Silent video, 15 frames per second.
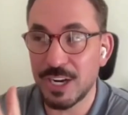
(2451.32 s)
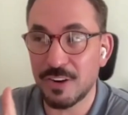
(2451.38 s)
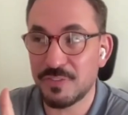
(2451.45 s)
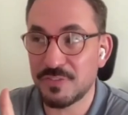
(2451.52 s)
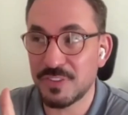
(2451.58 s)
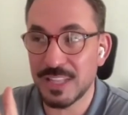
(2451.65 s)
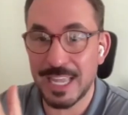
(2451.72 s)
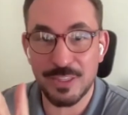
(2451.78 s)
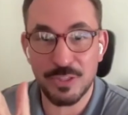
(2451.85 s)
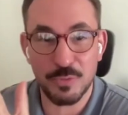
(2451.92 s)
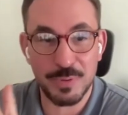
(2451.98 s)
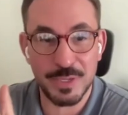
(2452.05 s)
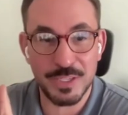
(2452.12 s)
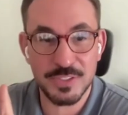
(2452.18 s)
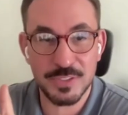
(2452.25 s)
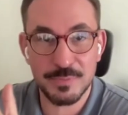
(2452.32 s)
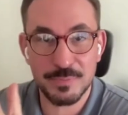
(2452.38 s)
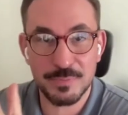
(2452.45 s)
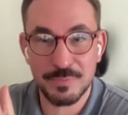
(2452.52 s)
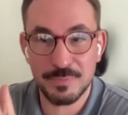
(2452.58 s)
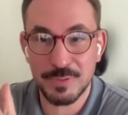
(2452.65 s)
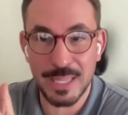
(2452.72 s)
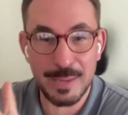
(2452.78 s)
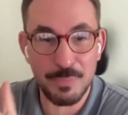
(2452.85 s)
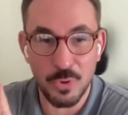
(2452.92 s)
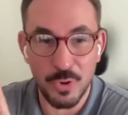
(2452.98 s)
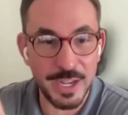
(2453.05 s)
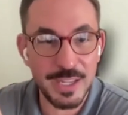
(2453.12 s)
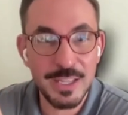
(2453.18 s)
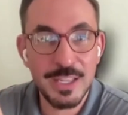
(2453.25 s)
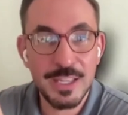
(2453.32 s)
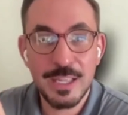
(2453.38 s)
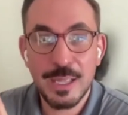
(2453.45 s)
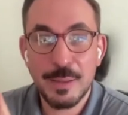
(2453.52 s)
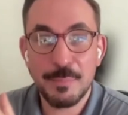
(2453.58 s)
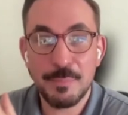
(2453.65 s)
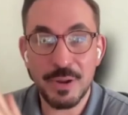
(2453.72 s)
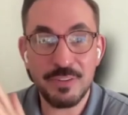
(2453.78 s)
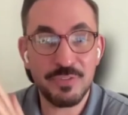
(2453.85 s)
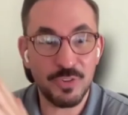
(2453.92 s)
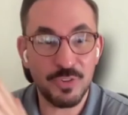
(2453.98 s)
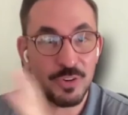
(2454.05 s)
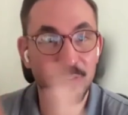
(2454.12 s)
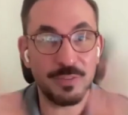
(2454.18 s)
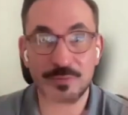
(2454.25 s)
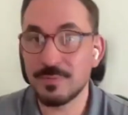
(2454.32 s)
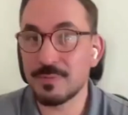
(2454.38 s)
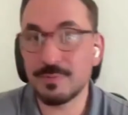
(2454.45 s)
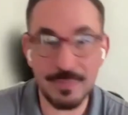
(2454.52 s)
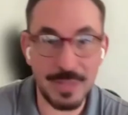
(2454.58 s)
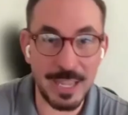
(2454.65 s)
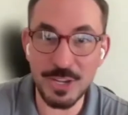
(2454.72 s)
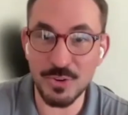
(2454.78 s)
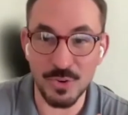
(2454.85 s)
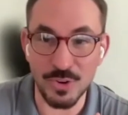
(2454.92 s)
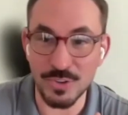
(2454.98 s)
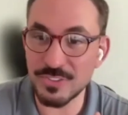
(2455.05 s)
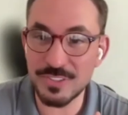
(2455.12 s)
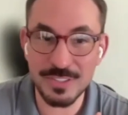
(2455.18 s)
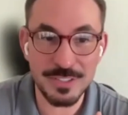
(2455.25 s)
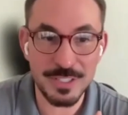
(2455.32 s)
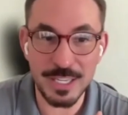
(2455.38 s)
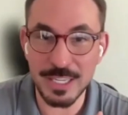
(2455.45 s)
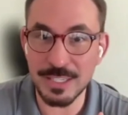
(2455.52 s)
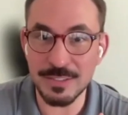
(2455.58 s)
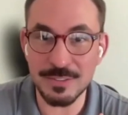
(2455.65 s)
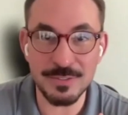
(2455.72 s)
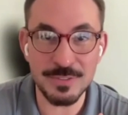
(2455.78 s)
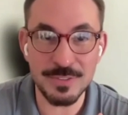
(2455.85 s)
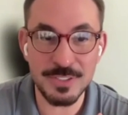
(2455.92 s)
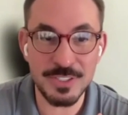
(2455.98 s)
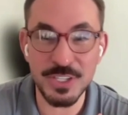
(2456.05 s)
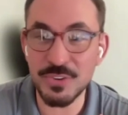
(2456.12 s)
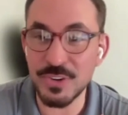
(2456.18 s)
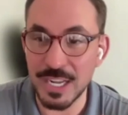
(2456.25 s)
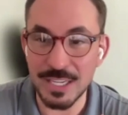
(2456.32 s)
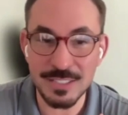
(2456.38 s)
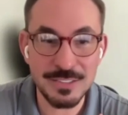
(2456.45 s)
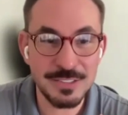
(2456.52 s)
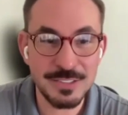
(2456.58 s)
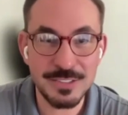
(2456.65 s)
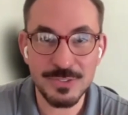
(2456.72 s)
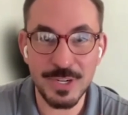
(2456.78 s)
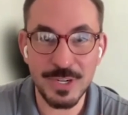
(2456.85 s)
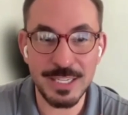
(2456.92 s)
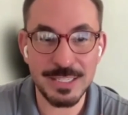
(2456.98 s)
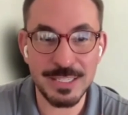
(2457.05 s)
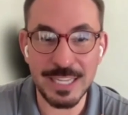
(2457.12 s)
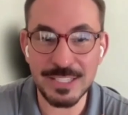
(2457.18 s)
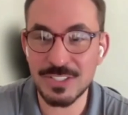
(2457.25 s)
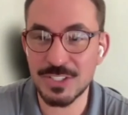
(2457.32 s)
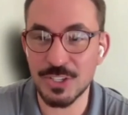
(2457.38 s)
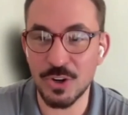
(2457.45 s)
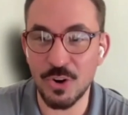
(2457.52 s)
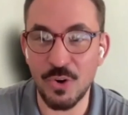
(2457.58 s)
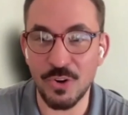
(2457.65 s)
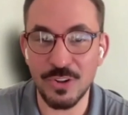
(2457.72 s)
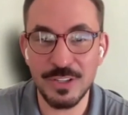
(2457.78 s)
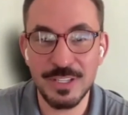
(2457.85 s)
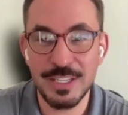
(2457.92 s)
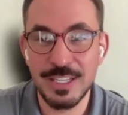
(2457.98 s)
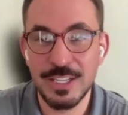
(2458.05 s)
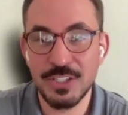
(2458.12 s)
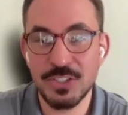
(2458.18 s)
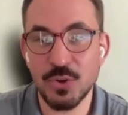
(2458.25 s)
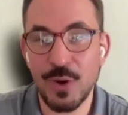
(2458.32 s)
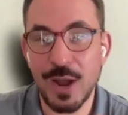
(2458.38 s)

billionaire philanthropist playboy, but for 8-year-olds in Syria, right? That's the goal.